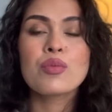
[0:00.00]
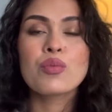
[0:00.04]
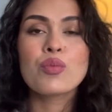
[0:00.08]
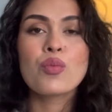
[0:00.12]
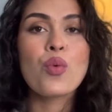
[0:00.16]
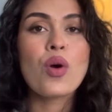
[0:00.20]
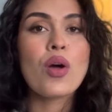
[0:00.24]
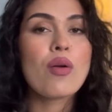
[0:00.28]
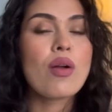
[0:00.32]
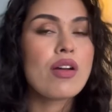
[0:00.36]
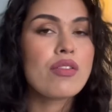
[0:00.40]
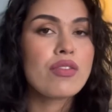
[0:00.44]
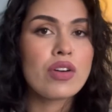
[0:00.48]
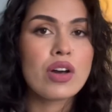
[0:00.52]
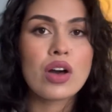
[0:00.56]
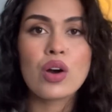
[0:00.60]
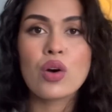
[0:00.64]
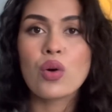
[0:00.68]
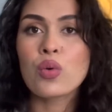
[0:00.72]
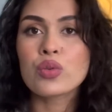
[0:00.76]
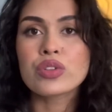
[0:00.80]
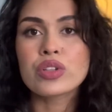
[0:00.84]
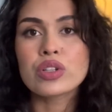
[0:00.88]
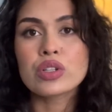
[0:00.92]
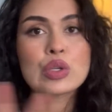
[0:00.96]
wherever
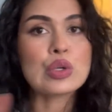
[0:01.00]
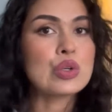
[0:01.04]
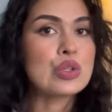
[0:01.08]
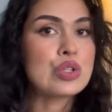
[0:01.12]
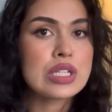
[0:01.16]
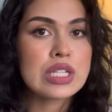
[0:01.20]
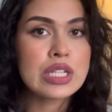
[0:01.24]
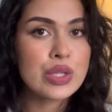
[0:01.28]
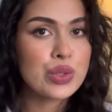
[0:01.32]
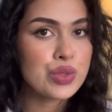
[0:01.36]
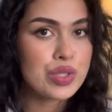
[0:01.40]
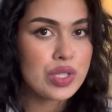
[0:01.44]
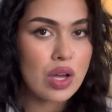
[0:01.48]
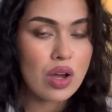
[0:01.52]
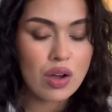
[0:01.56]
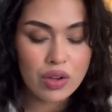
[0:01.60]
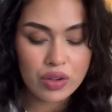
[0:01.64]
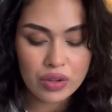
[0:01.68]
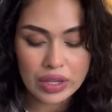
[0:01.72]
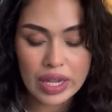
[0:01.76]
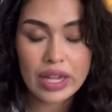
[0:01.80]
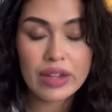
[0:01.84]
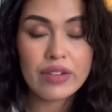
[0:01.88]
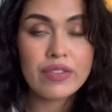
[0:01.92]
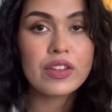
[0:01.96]
all the good deals are,
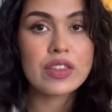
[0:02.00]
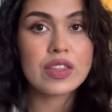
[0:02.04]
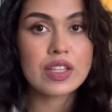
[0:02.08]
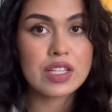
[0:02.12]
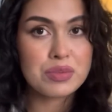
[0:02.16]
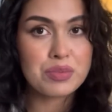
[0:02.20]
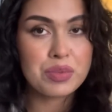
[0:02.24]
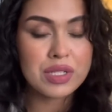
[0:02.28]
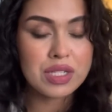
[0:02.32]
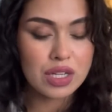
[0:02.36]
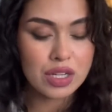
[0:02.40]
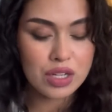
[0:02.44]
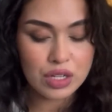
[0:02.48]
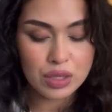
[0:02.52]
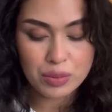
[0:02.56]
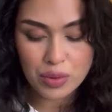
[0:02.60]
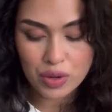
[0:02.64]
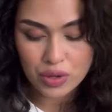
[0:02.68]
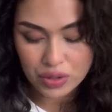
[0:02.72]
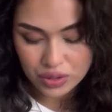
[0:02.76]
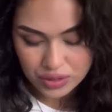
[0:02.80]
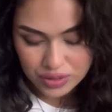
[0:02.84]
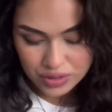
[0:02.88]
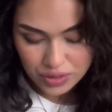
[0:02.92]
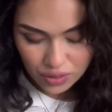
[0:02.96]
okay, for this particular
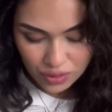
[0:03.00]
product.